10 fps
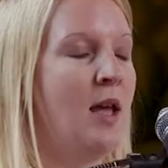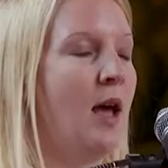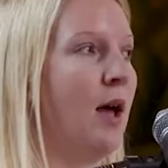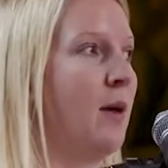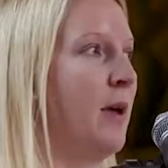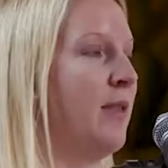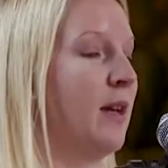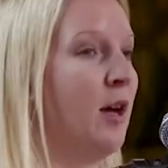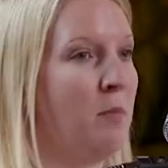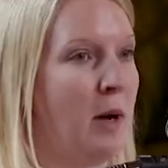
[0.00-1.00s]
and
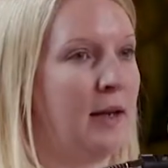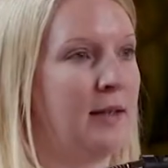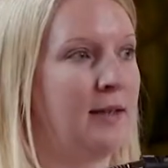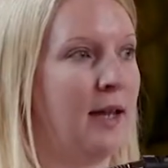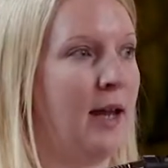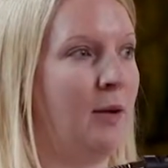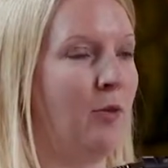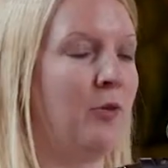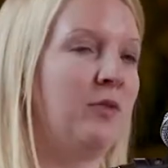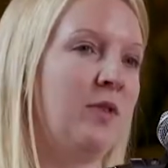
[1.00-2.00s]
then come back and say,
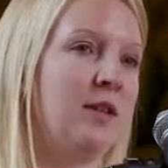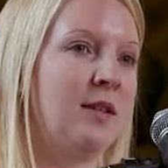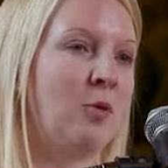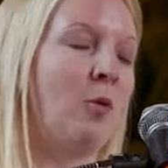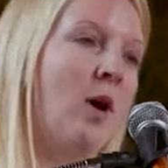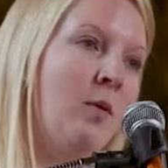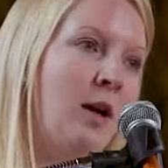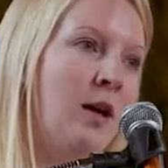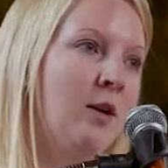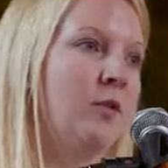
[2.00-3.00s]
well, this is what worked
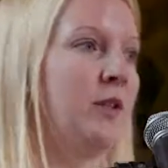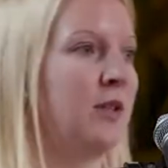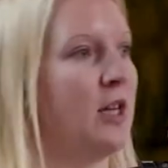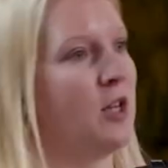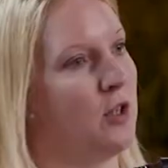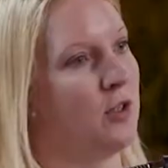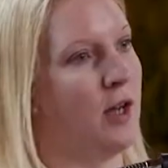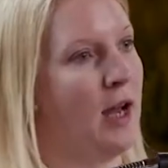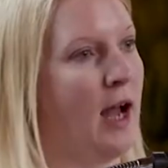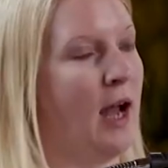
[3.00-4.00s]
well, these are the issues
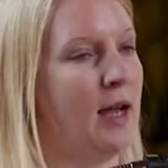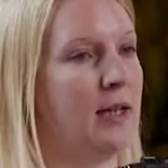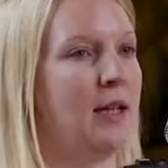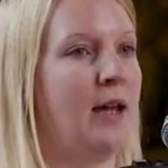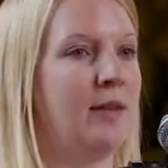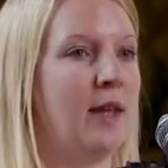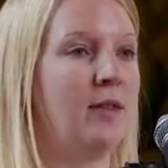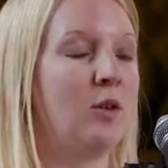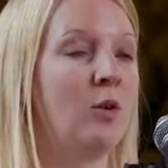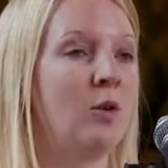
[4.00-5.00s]
I had, and
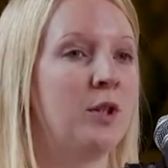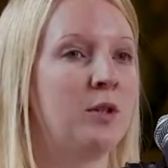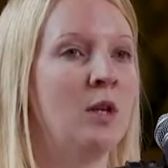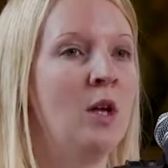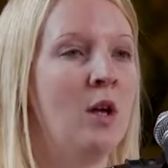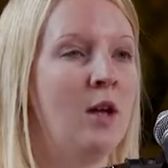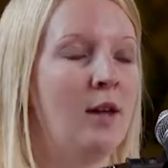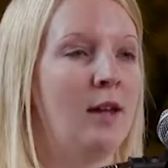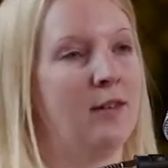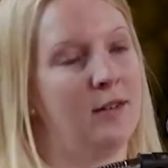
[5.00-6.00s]
then the course,
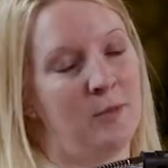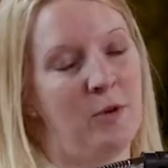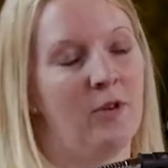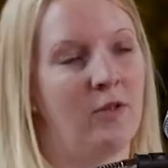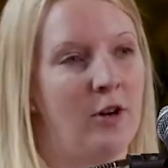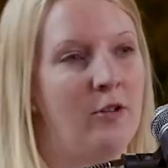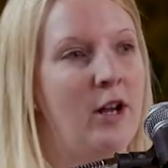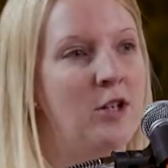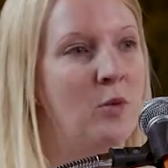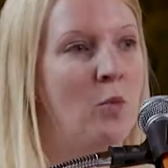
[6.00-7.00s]
in the spirit of
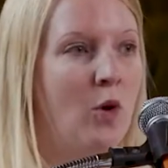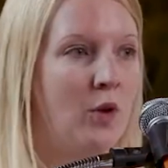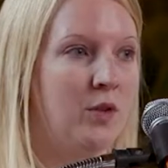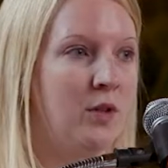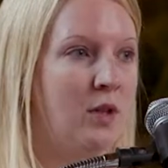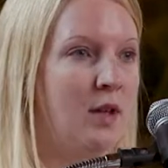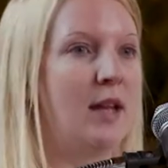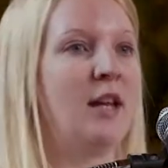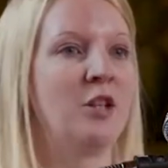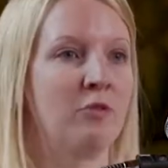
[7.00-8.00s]
co-creation, was
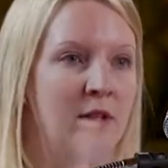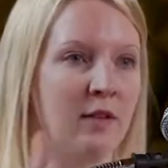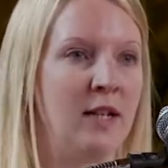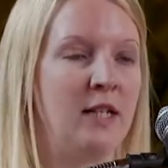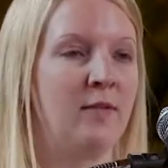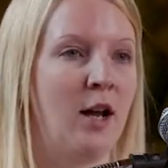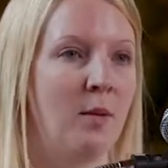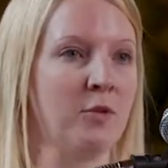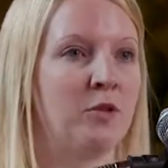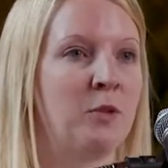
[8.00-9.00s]
iteratively
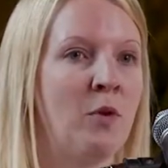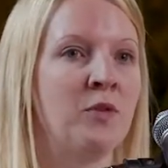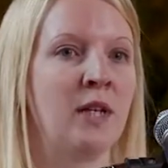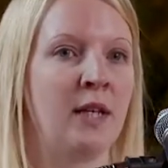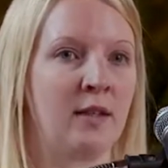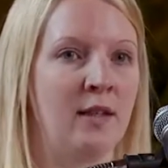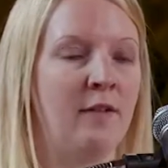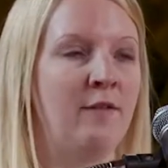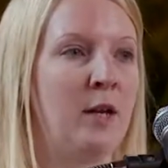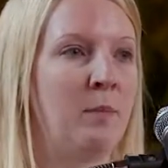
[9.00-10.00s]
developed, responding to
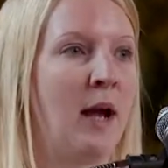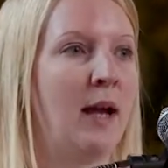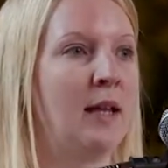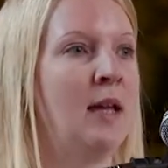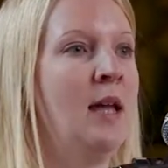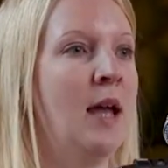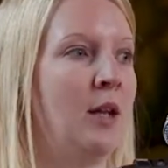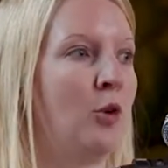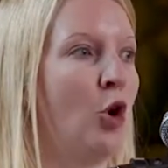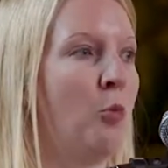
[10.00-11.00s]
that feedback
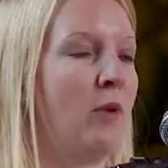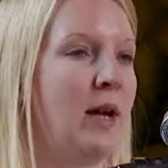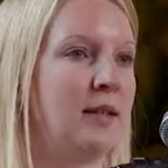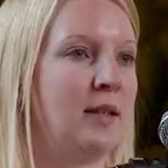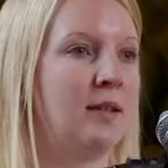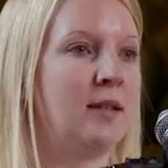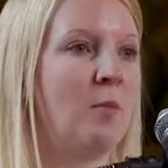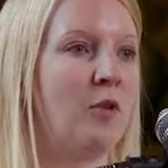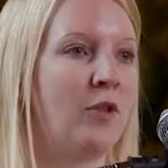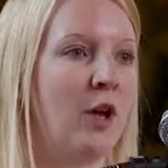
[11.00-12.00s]
and incorporating
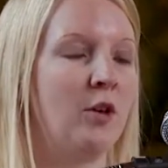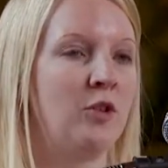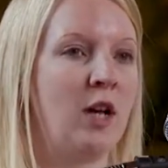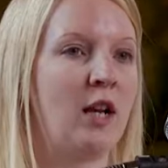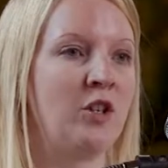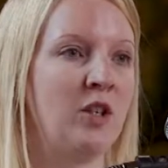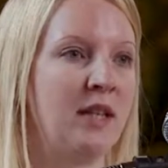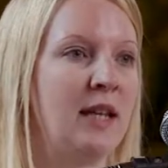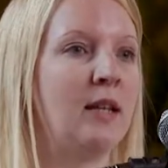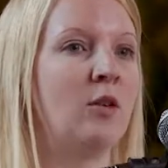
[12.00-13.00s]
some of those
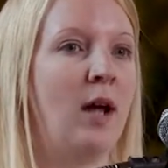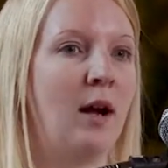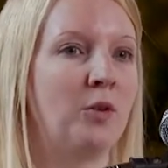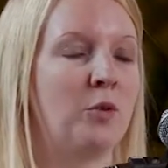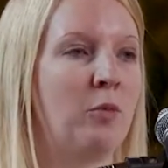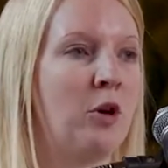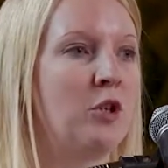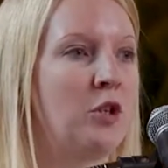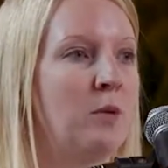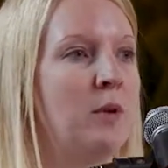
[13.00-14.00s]
challenges in on how to
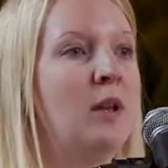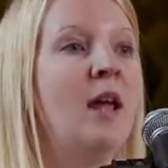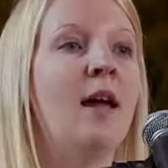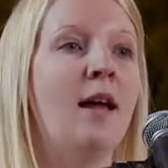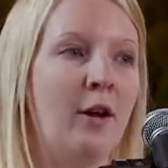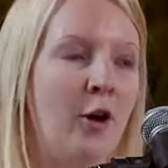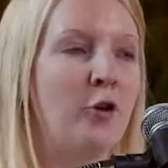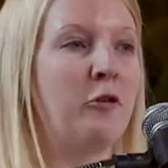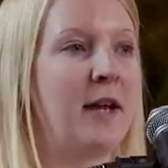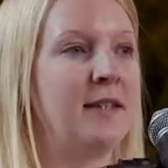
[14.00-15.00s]
approach them, and
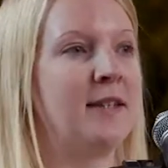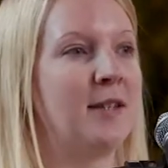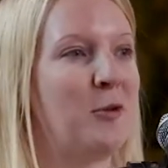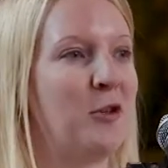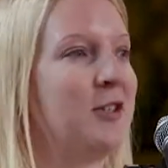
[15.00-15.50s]
co-creating some of the